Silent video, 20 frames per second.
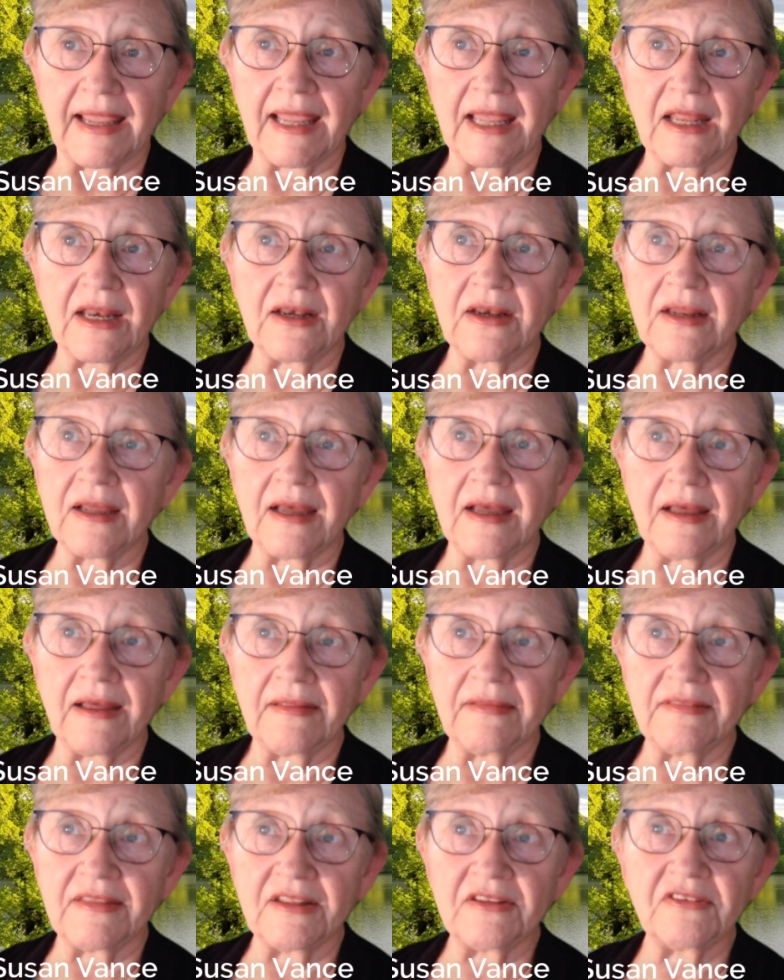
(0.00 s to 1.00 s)
And
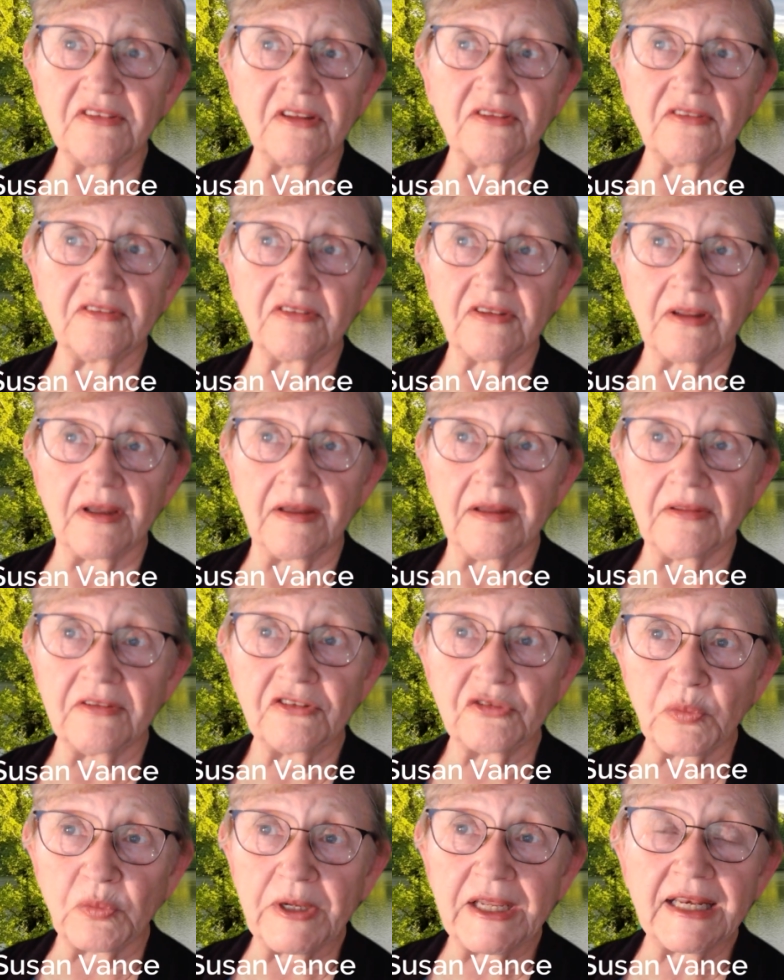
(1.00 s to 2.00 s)
this is
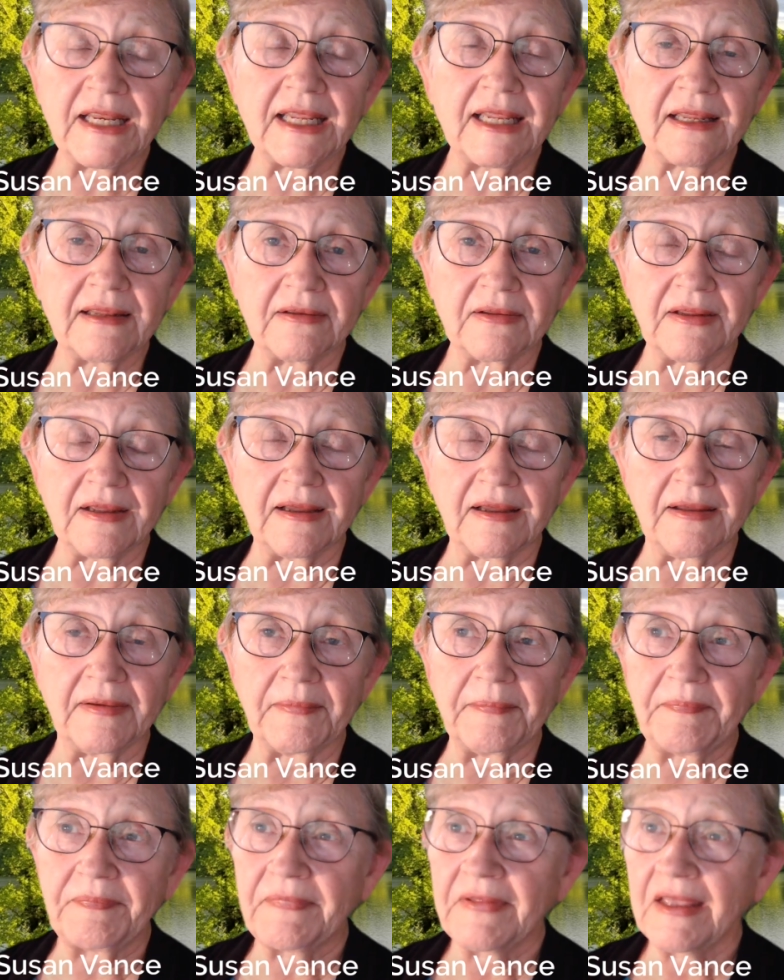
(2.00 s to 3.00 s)
Sweeney
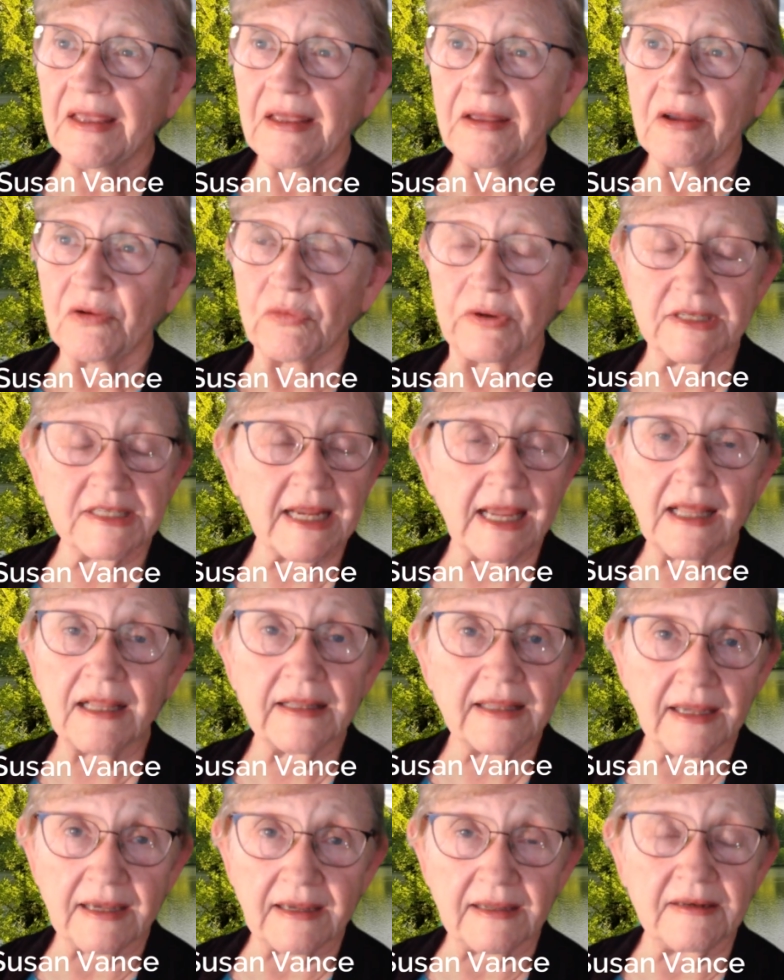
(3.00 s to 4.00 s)

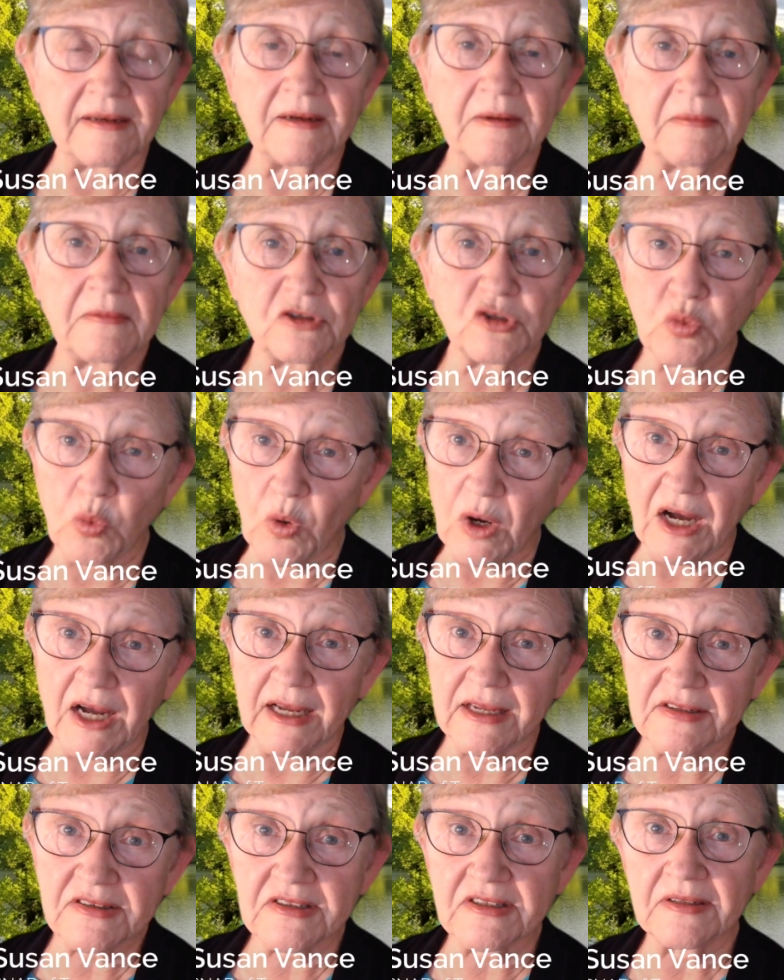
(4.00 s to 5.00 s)
retaliated
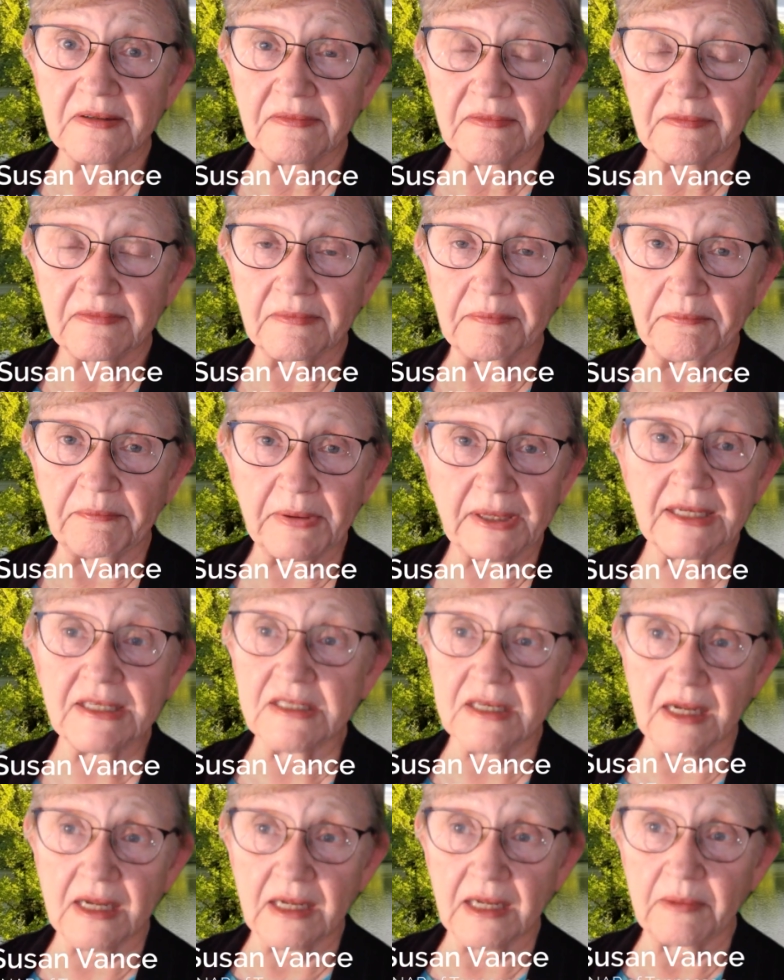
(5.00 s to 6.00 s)
twice,
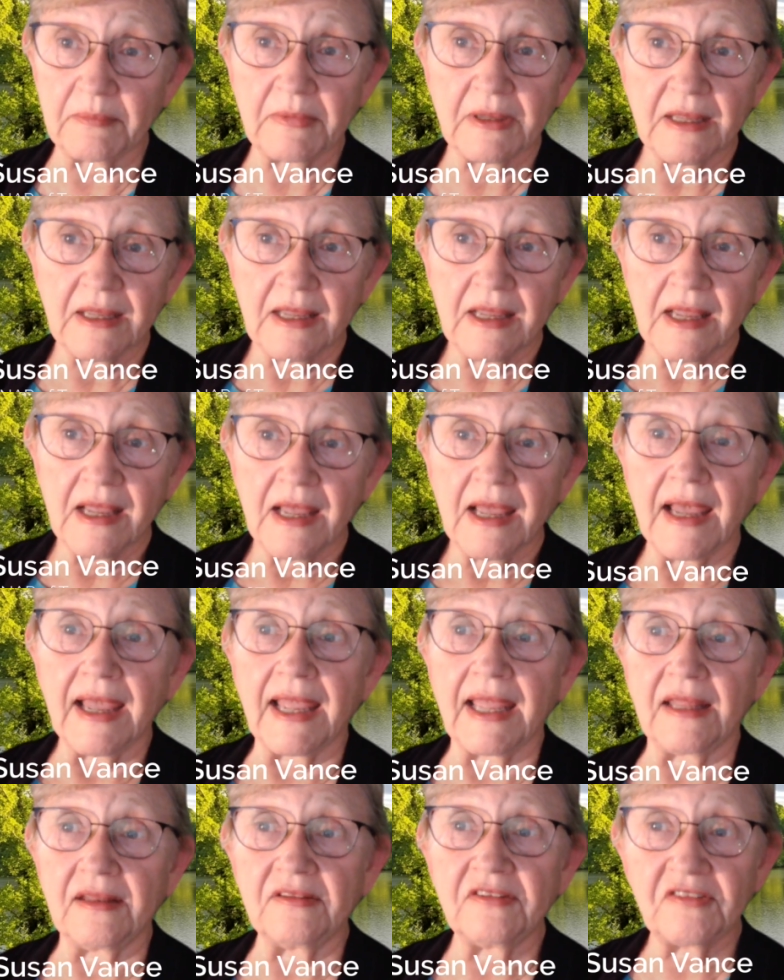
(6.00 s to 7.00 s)
big time,
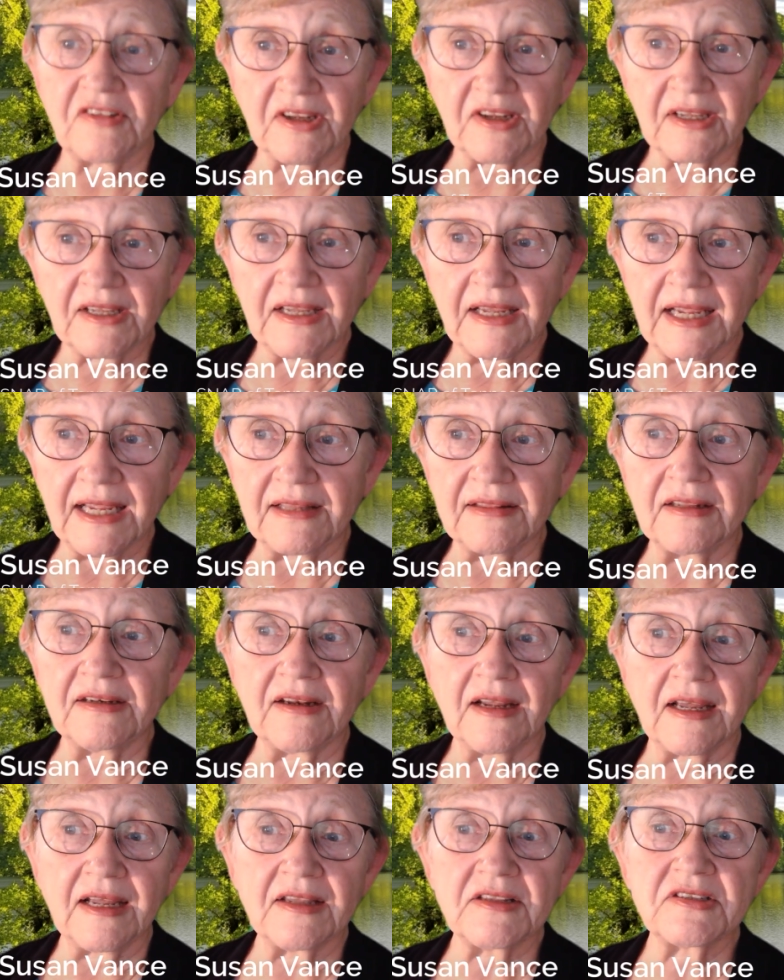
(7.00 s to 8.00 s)
and Sticka and
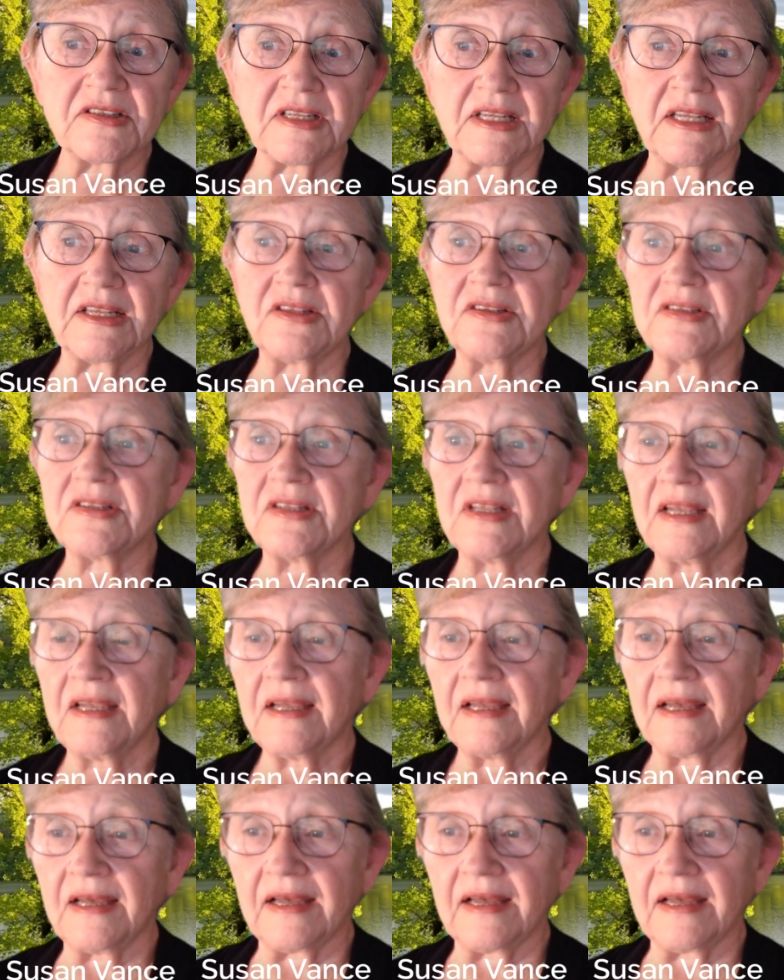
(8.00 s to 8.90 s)
the diocese